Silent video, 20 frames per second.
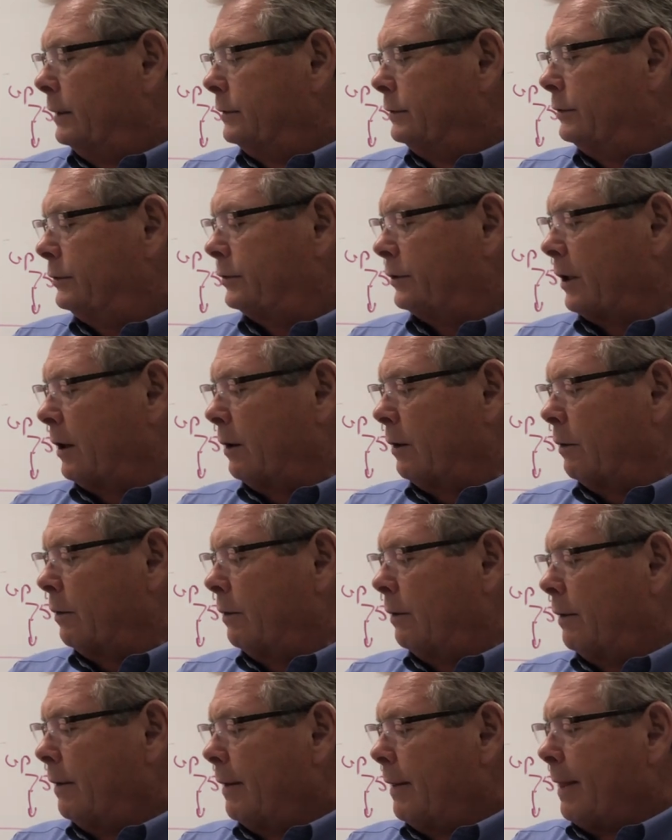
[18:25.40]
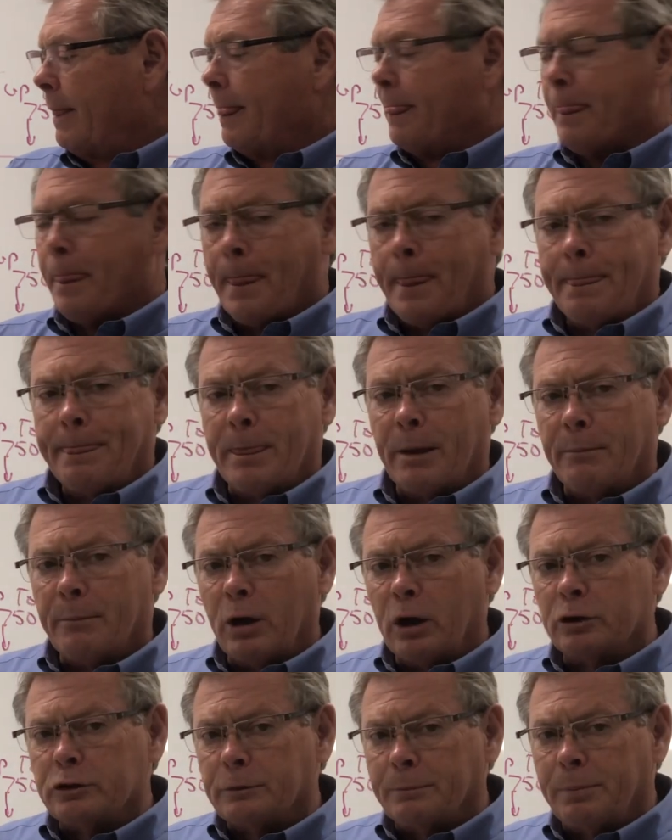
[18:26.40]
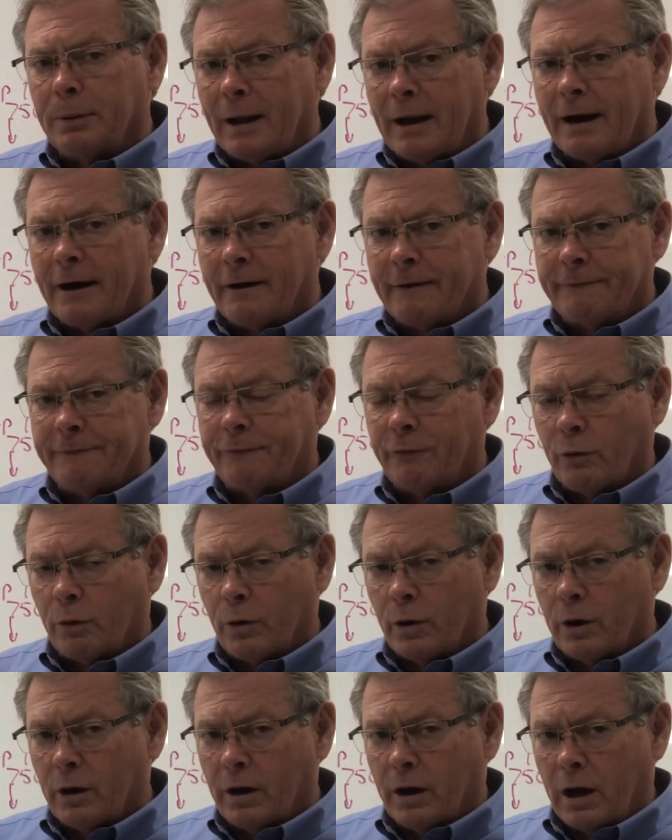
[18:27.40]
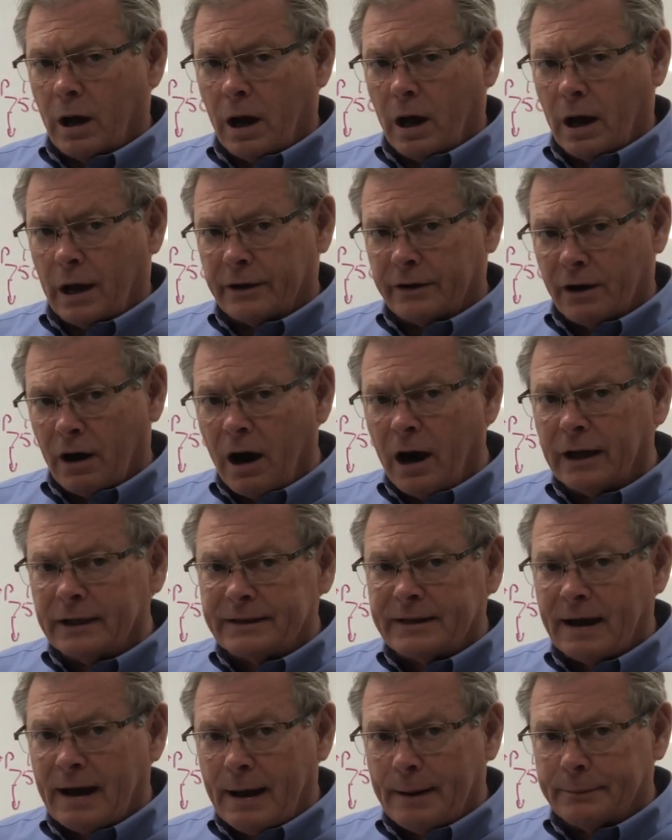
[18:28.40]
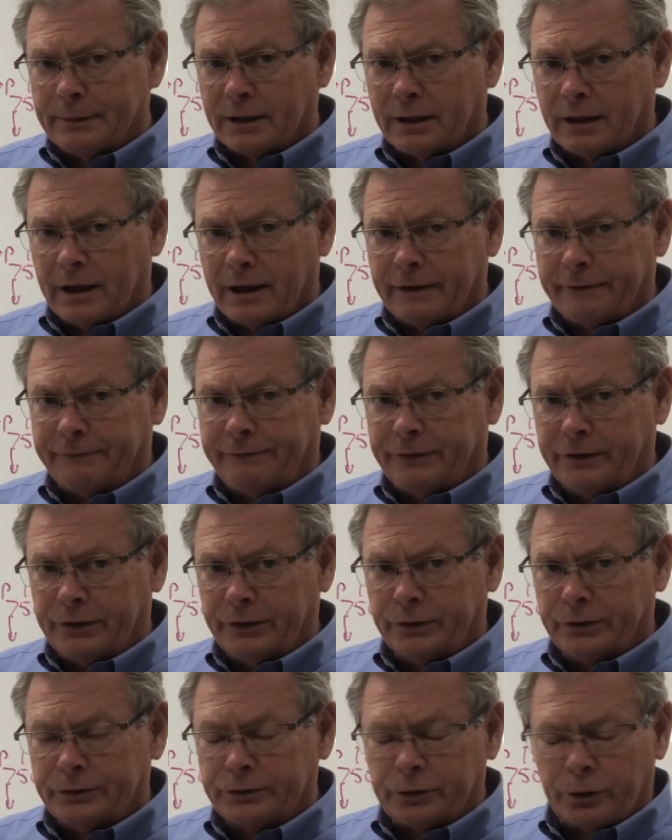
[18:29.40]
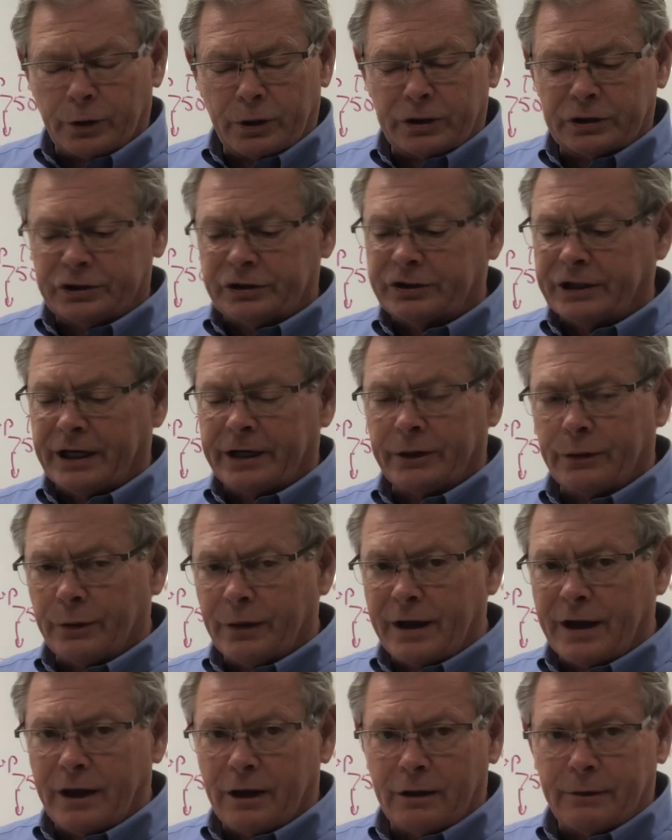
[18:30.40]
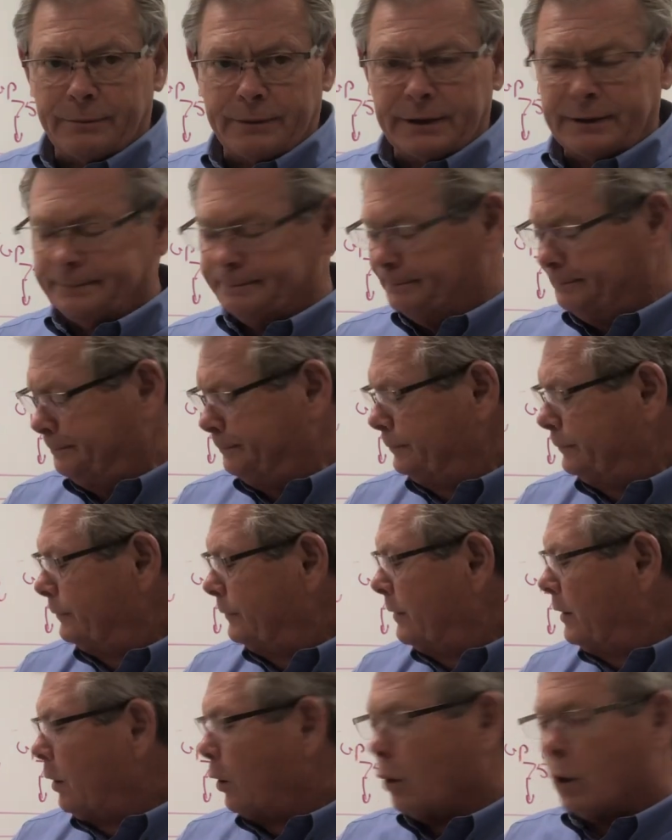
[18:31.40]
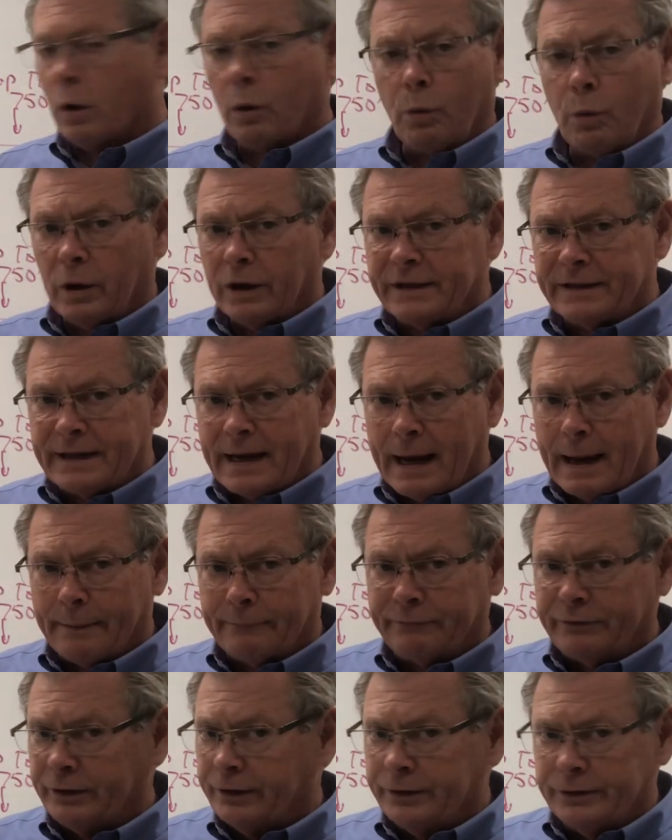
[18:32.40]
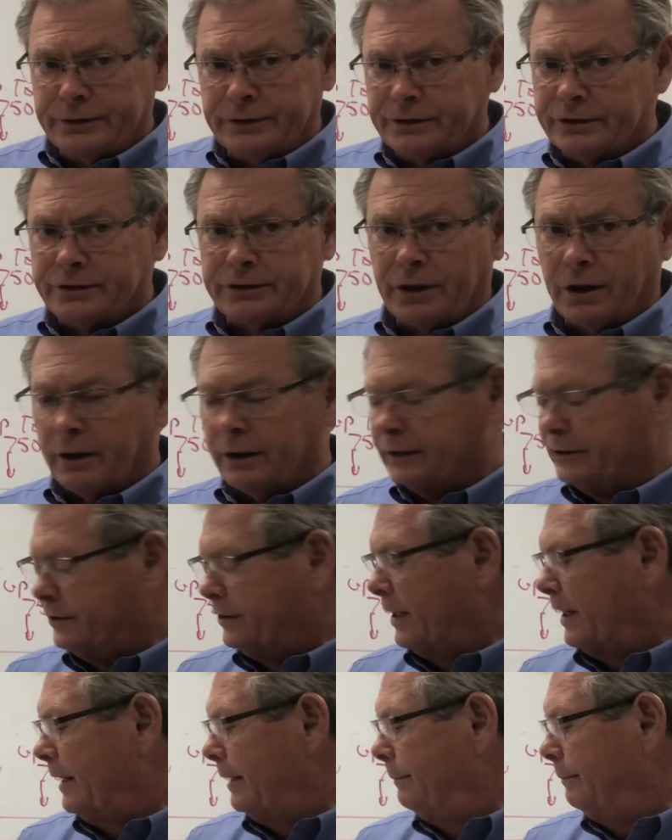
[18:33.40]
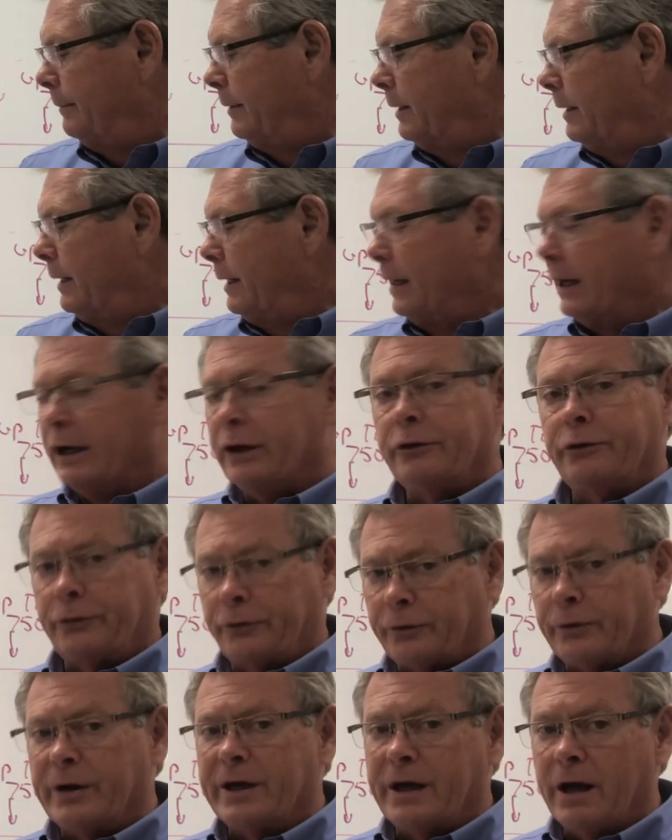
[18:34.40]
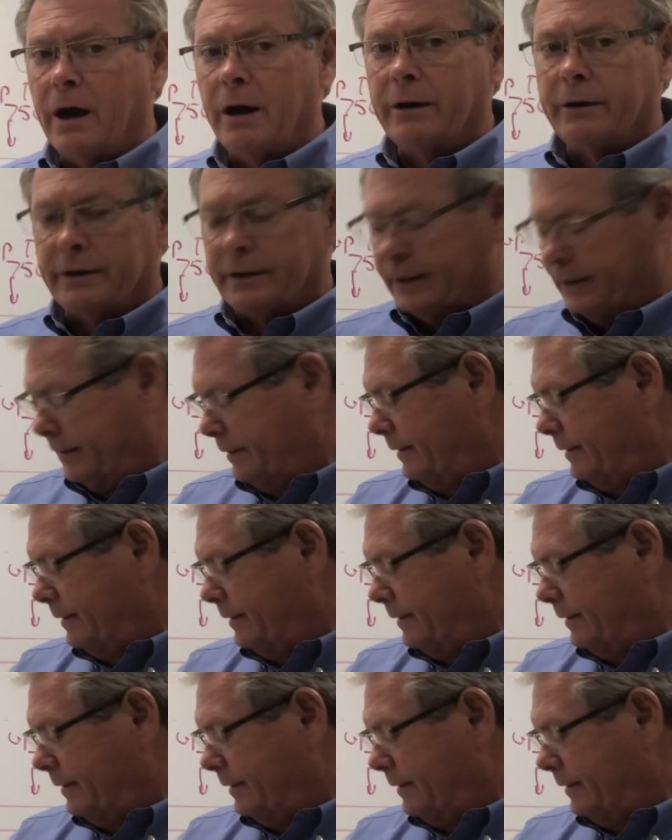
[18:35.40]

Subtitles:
So the multiplier for a non-time delay fuse or a single element or a one-time fuse, it's all the same, is 300.